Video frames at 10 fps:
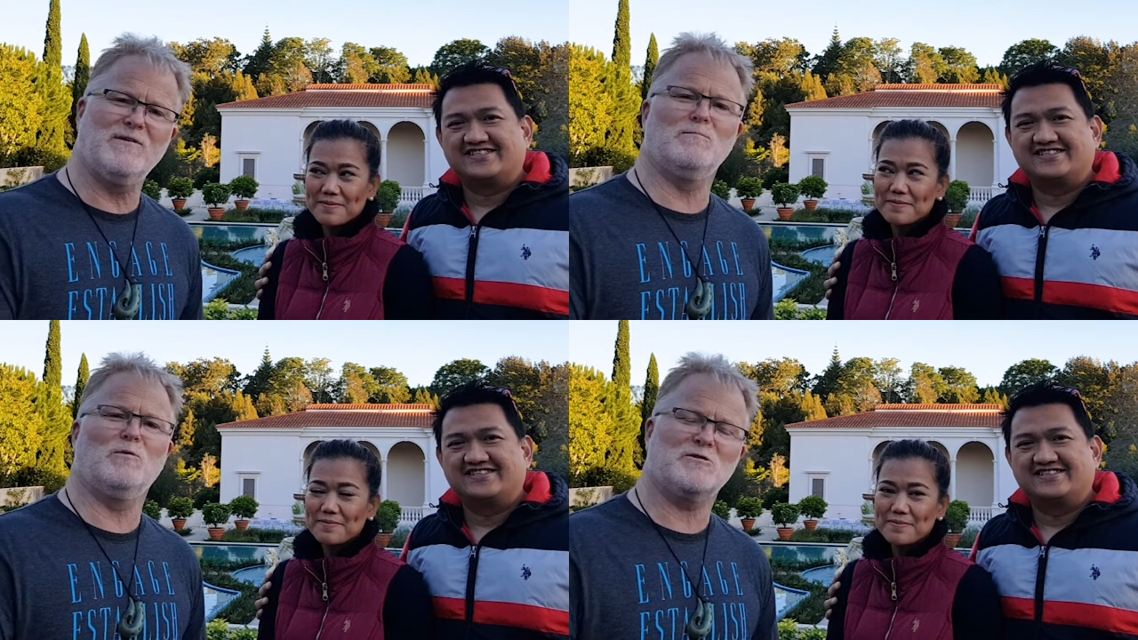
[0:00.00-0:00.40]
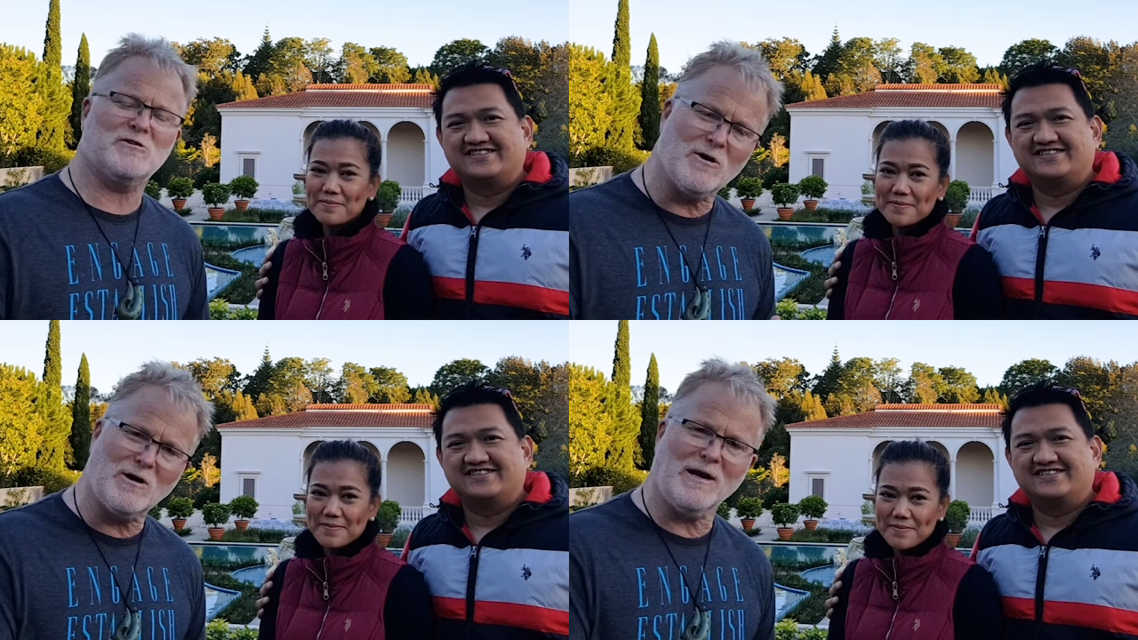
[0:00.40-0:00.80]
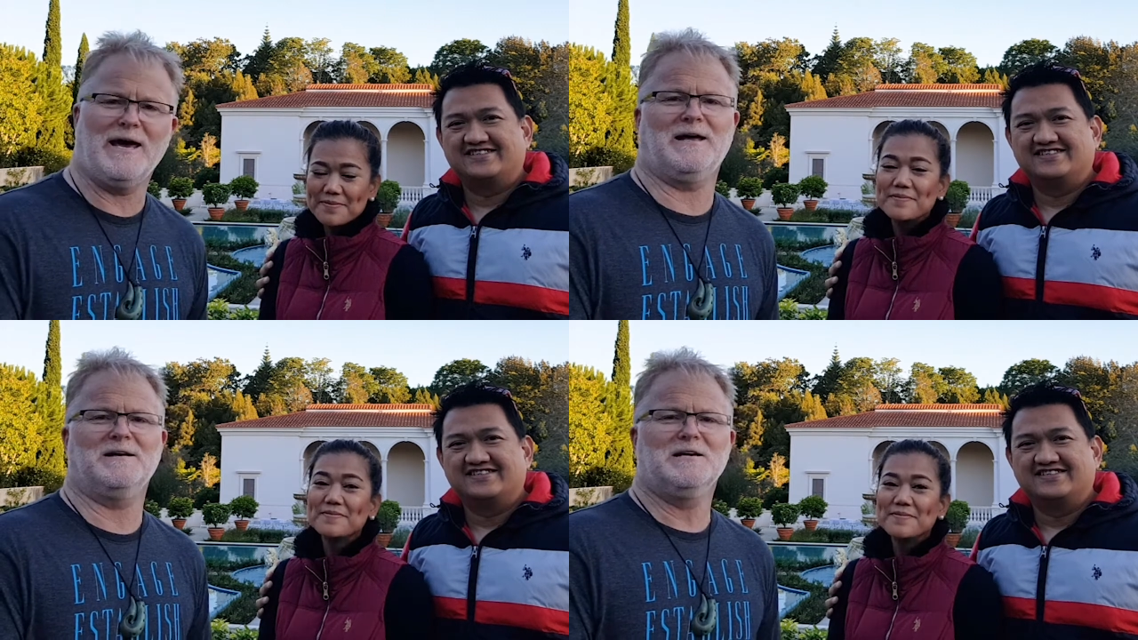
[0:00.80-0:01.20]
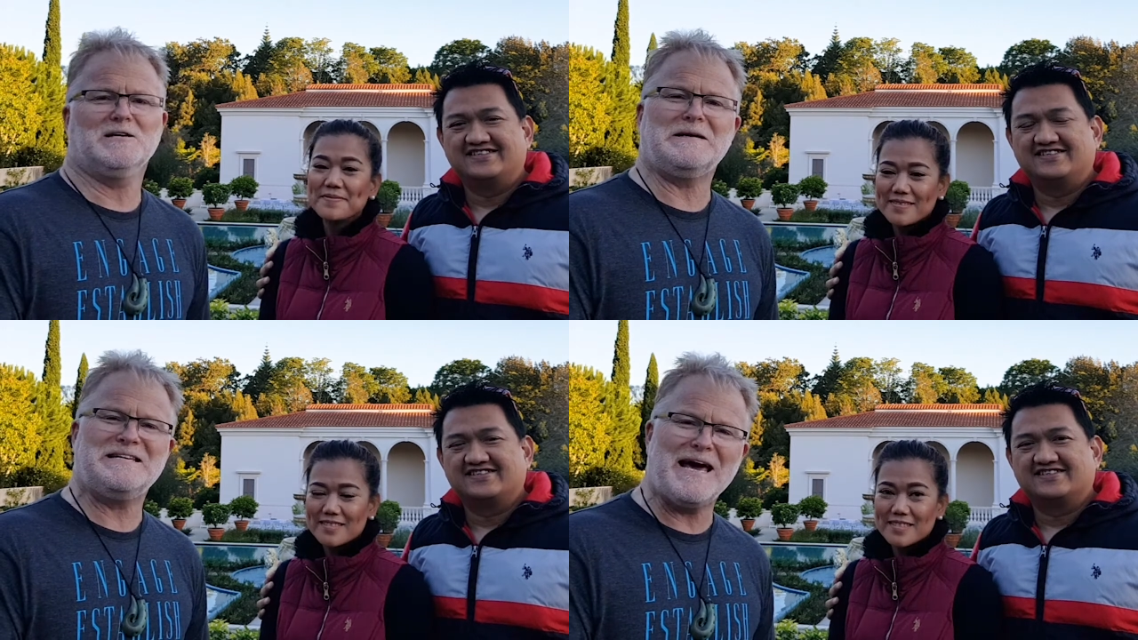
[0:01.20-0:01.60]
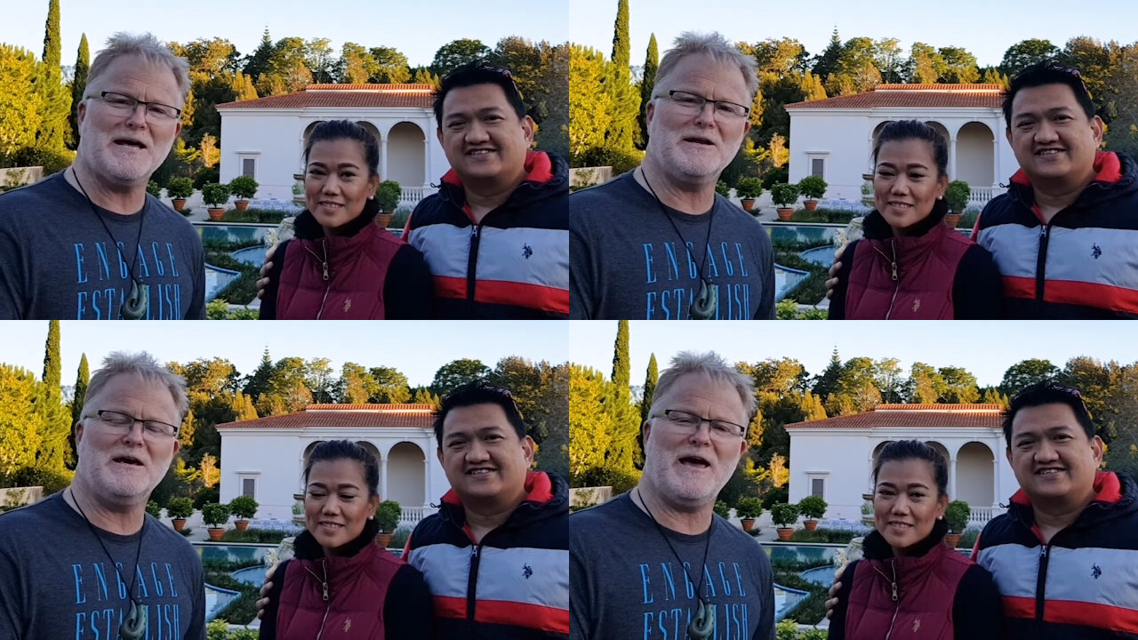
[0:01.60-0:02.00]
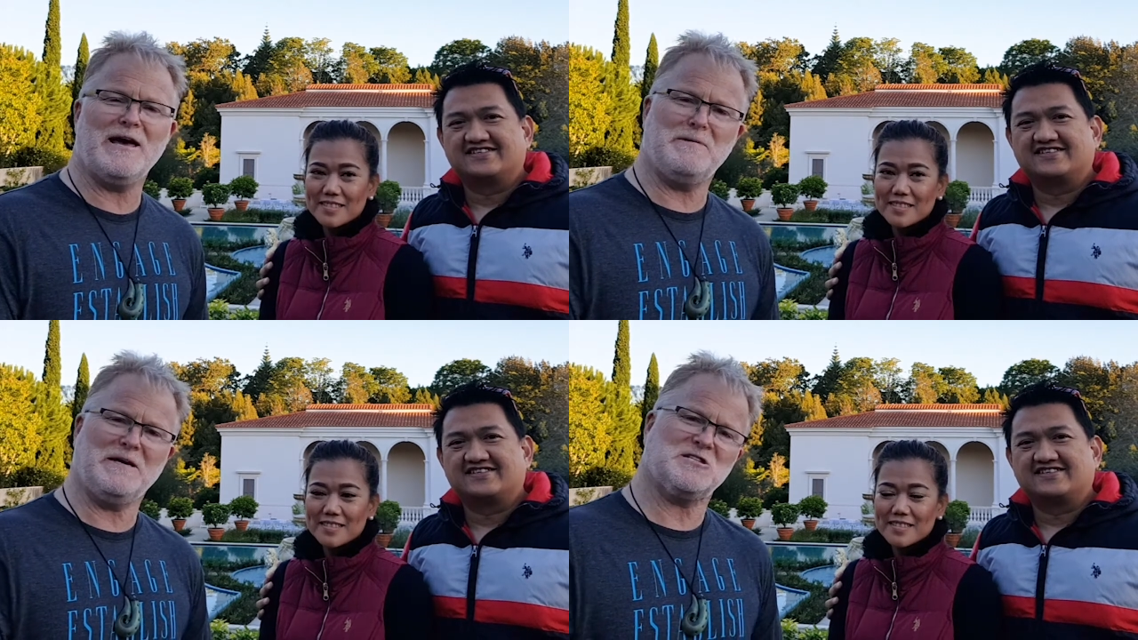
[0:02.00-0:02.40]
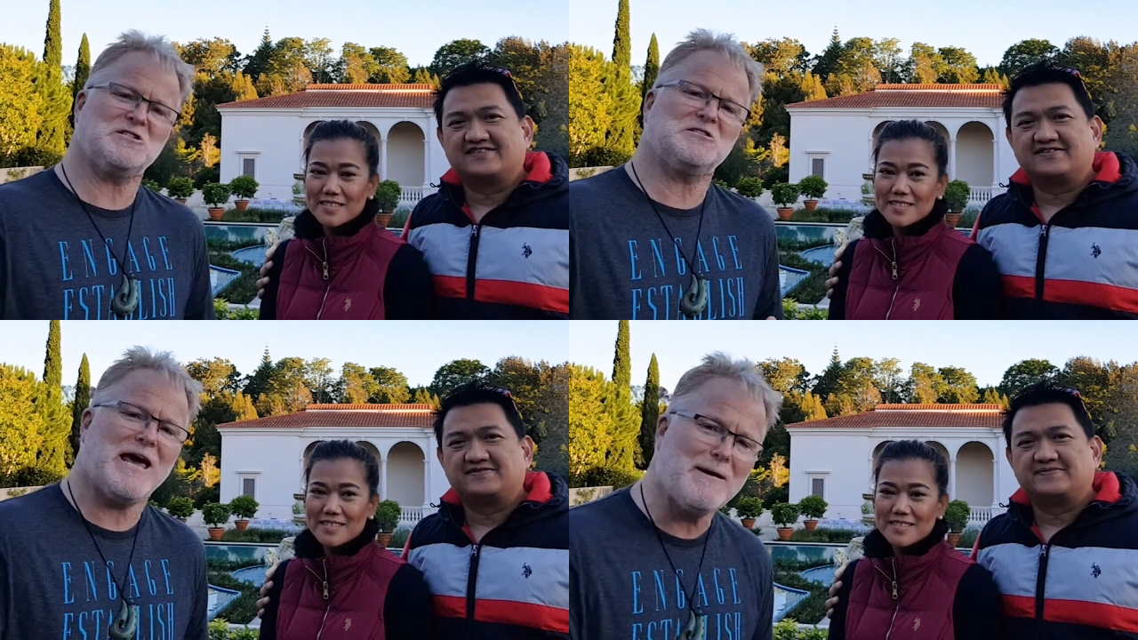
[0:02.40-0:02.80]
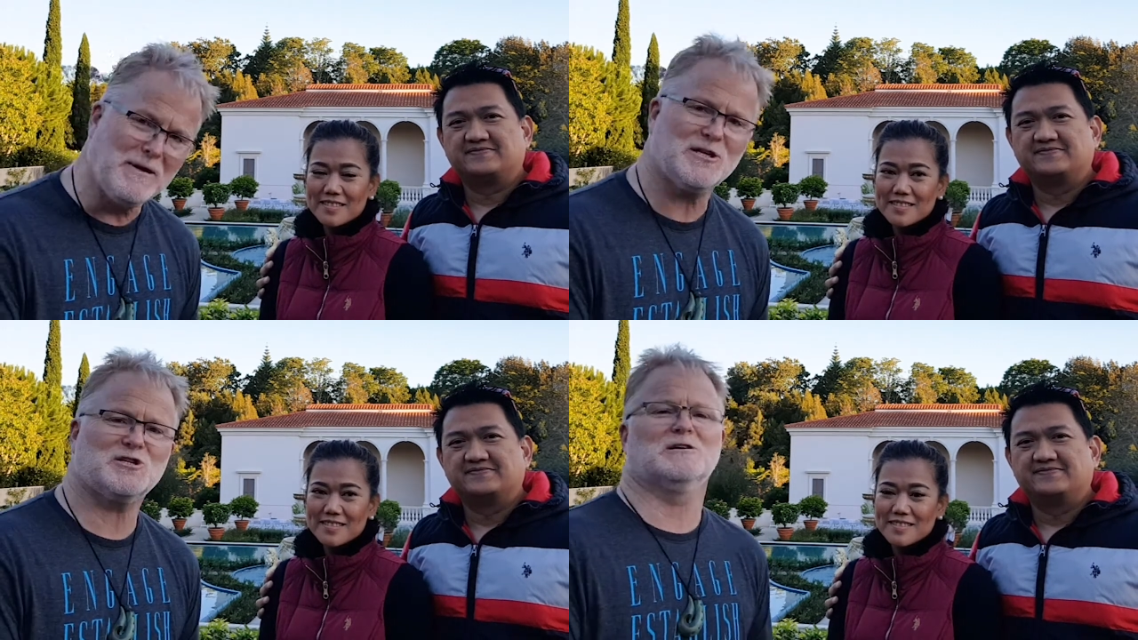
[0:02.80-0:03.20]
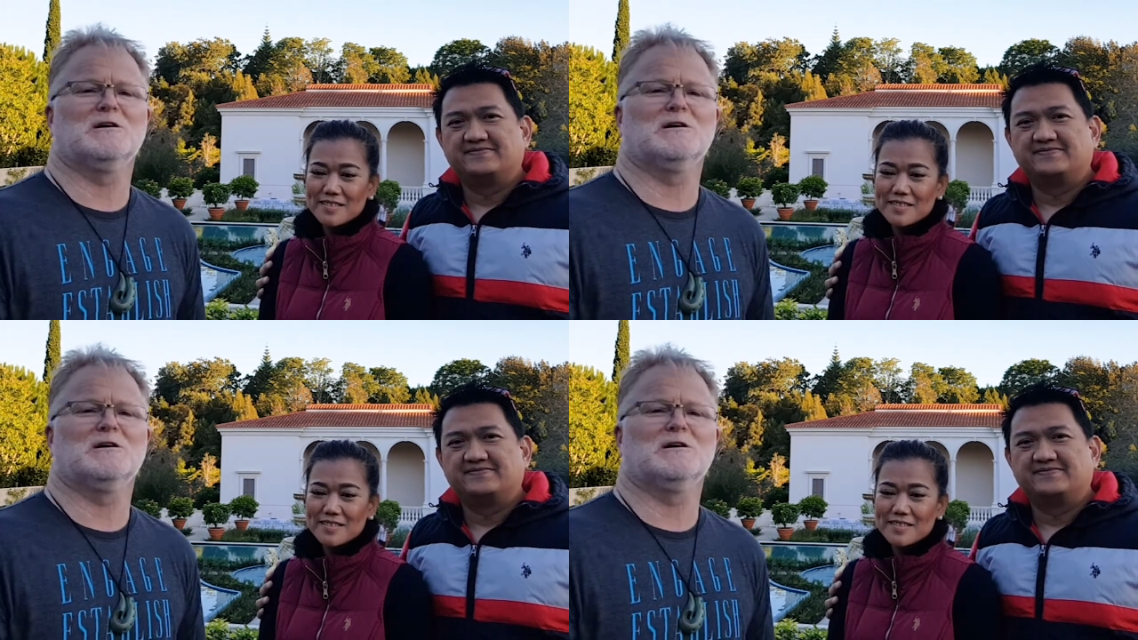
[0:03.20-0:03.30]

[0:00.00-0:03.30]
Speaker 1: them. We're so glad to be down here and be established